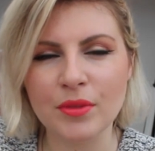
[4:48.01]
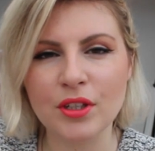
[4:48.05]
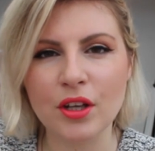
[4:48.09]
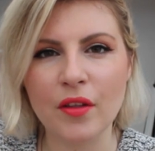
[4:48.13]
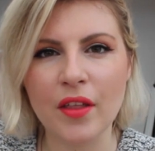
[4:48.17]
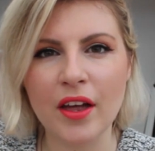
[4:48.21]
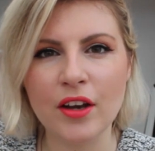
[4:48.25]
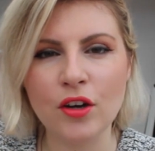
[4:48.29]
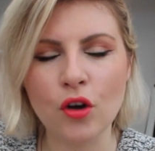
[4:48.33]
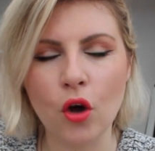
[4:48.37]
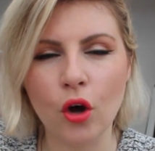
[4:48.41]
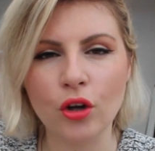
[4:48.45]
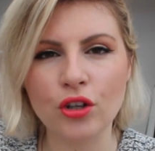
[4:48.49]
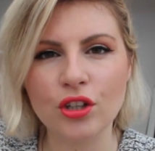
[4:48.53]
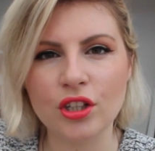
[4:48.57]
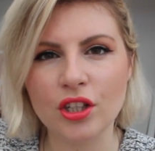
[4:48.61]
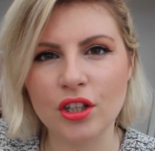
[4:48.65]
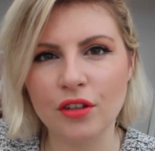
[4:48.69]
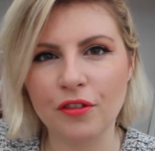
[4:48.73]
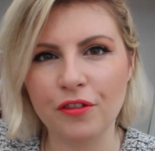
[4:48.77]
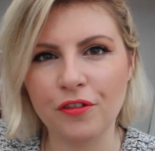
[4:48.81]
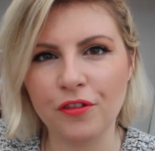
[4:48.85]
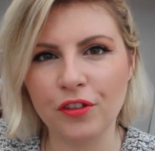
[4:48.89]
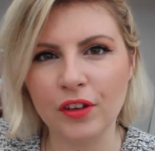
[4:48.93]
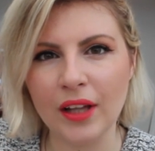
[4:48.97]
So they're not just
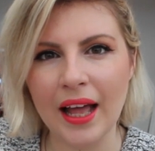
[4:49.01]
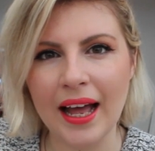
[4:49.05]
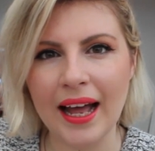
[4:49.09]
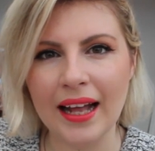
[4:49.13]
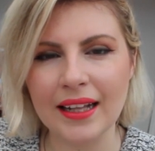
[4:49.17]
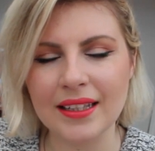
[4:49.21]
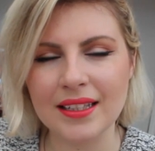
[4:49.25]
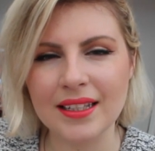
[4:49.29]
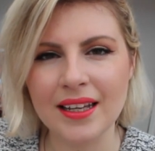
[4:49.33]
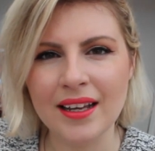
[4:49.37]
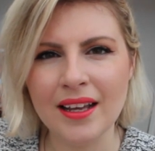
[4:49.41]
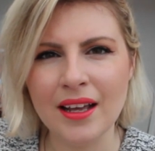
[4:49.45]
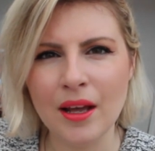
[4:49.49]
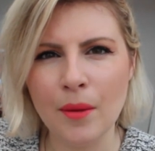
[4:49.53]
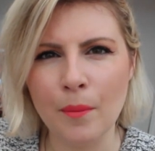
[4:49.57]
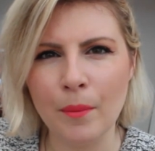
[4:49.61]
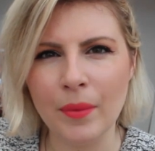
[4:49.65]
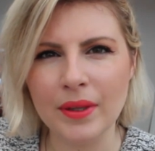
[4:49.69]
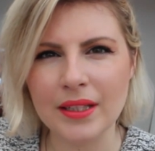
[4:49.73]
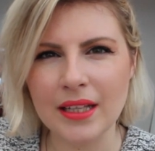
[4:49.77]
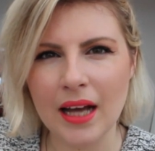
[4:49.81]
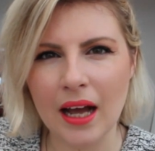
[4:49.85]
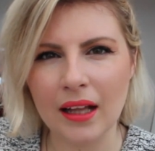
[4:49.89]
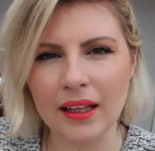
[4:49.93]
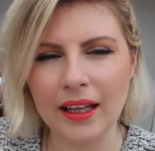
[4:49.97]
a flat
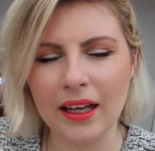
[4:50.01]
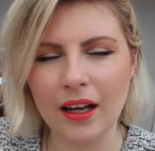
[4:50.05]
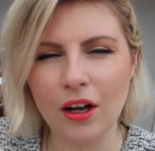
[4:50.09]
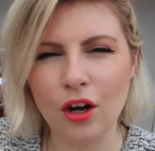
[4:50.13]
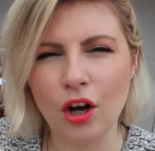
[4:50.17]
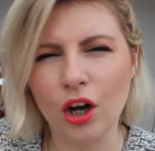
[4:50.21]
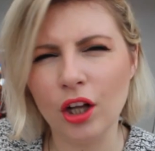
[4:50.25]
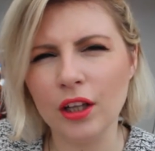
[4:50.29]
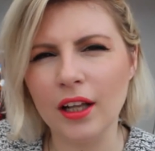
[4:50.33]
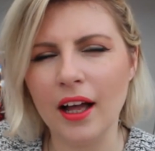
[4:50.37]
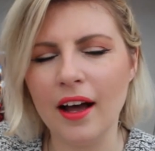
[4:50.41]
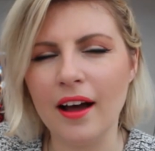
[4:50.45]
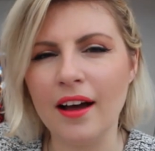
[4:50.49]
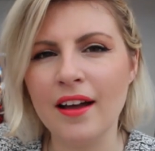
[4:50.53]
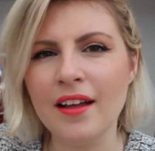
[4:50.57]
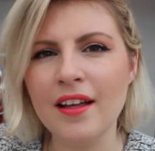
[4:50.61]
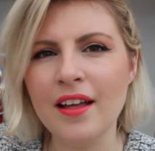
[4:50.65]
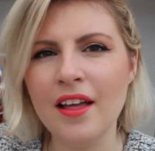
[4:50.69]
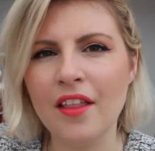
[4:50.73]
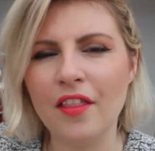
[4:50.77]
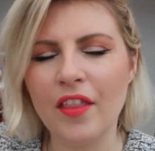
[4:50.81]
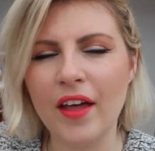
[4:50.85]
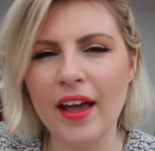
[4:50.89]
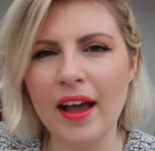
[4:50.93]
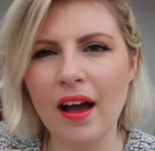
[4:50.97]
metallic colour,
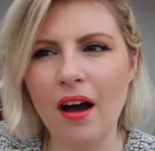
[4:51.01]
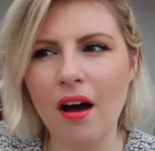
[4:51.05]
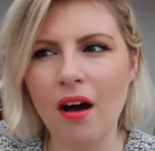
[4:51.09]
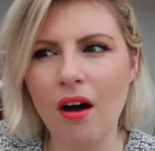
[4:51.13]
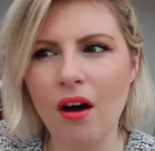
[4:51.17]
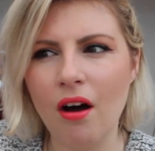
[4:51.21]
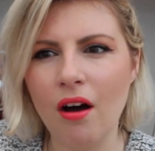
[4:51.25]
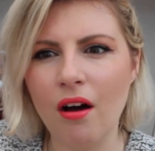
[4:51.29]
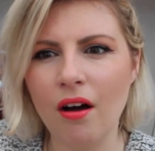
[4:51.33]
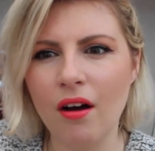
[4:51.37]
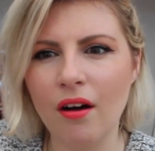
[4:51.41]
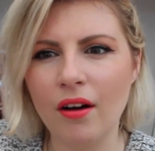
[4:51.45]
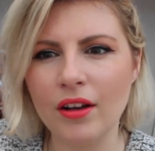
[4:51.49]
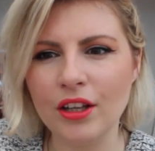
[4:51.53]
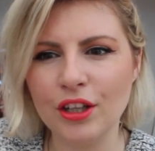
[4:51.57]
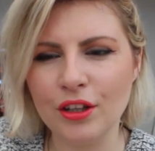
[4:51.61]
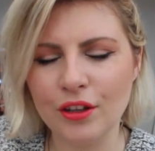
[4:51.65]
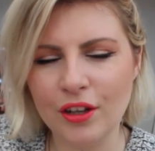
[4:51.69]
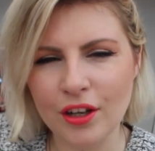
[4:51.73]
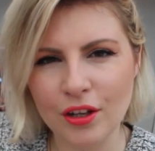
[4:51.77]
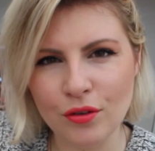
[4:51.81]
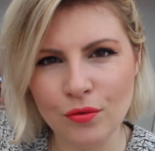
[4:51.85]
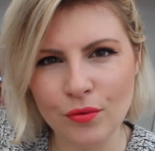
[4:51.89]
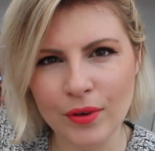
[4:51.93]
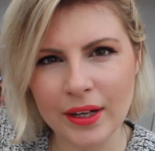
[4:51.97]
you
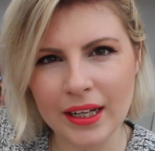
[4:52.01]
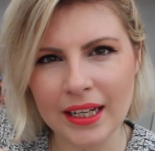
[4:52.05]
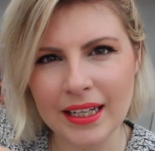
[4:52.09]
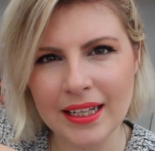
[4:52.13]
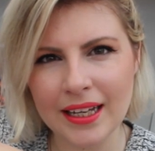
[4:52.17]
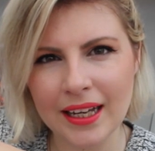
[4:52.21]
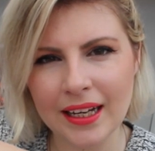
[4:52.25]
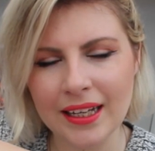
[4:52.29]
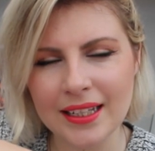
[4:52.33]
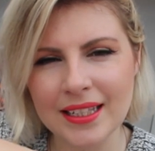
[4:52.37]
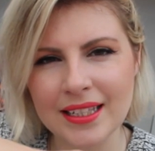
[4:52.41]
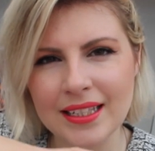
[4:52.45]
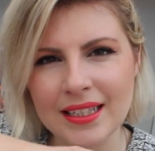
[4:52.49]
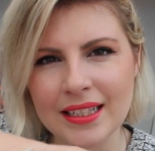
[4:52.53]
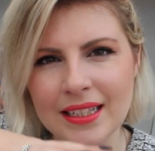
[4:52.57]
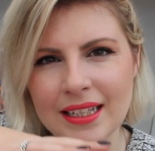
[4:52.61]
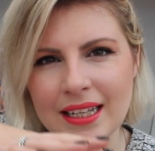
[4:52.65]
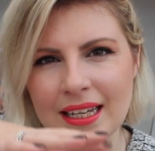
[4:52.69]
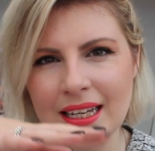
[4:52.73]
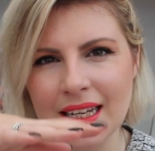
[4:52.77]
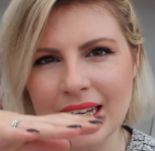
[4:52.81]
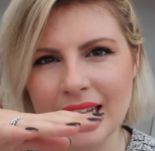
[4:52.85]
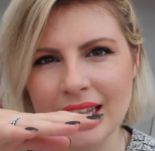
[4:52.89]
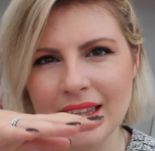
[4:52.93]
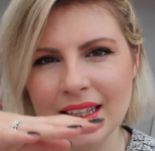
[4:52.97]
can really kind of
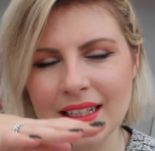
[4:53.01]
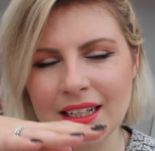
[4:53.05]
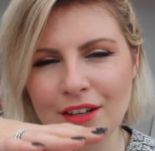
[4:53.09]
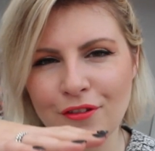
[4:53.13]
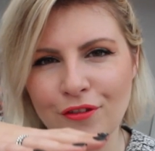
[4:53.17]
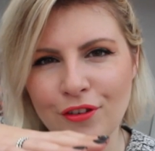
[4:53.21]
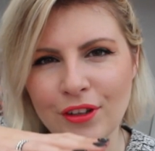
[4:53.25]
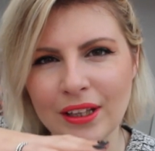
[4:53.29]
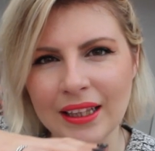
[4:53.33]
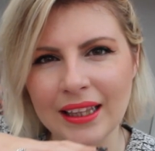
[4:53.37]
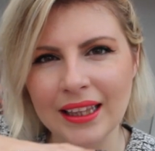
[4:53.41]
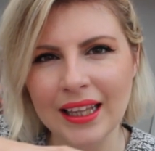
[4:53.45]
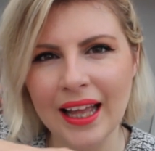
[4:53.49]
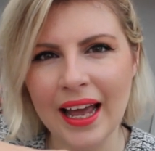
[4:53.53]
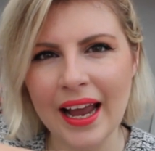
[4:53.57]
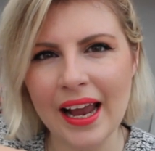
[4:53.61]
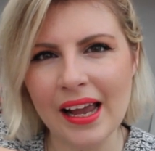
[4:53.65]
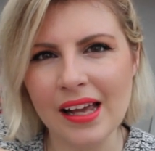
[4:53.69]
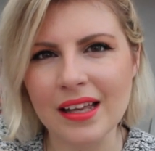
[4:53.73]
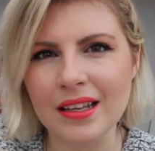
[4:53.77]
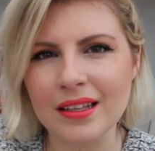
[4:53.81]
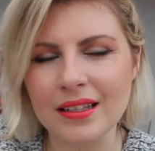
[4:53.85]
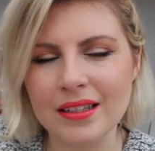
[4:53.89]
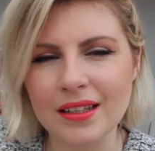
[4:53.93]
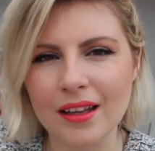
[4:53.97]
see the different
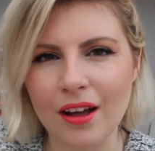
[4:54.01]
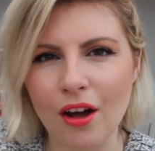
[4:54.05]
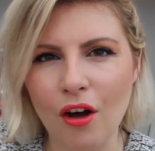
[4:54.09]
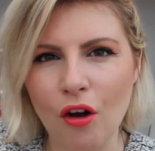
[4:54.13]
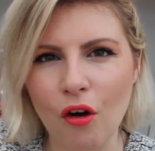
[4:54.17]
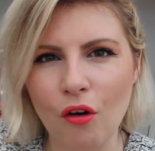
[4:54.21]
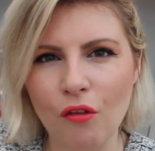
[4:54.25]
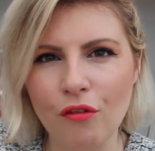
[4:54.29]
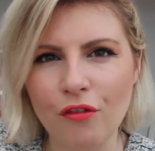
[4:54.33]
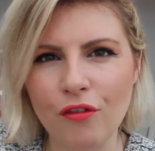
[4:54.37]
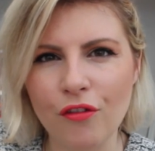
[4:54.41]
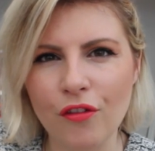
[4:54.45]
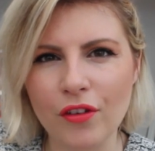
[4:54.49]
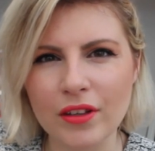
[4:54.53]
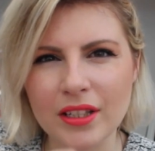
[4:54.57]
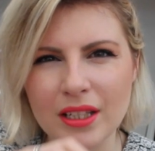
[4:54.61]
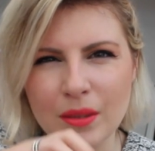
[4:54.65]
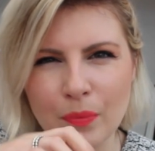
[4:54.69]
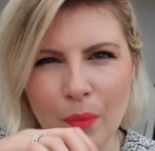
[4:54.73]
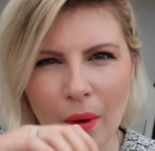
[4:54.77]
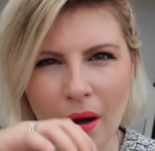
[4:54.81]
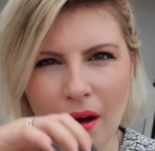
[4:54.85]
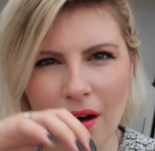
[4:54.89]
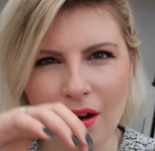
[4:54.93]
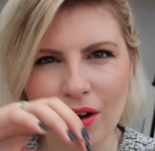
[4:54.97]
layers of
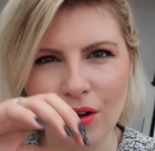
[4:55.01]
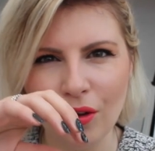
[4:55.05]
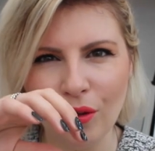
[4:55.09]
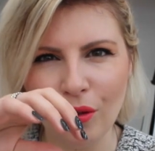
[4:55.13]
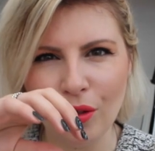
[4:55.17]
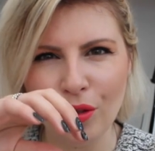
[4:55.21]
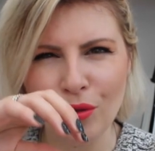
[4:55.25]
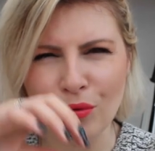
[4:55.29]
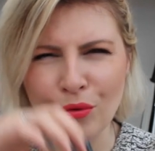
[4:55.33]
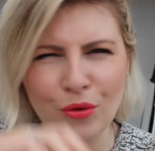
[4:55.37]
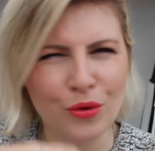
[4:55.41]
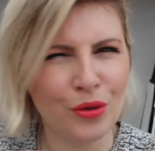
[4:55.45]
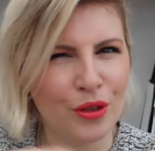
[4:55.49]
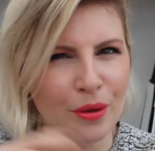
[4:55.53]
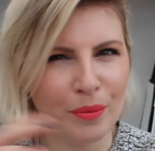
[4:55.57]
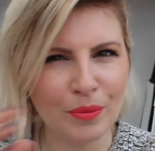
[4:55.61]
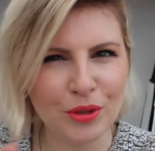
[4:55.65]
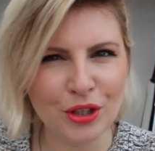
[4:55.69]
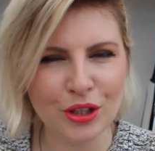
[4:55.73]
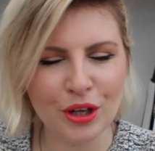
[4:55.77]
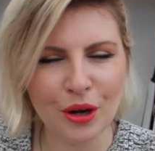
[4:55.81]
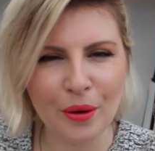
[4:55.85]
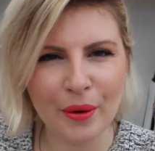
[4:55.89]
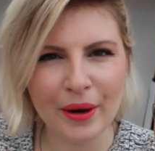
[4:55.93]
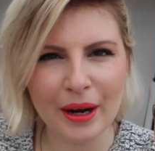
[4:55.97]
sparkle through them,
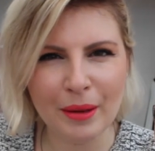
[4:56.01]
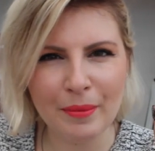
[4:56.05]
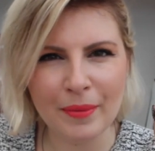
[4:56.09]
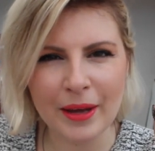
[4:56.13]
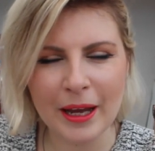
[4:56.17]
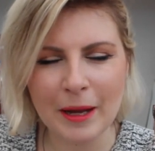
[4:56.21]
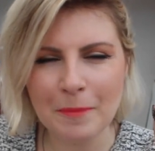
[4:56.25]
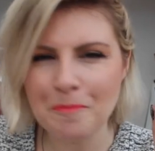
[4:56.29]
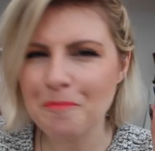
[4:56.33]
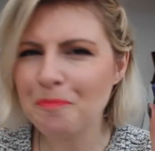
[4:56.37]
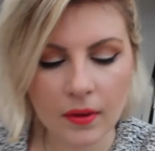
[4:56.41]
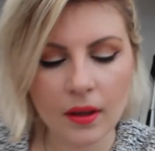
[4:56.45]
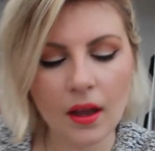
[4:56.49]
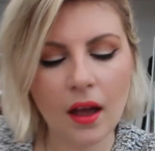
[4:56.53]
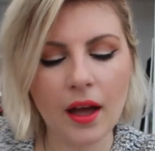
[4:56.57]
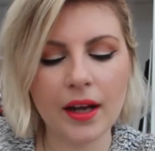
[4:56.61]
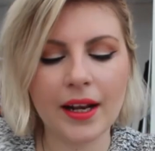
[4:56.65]
do you know what I mean?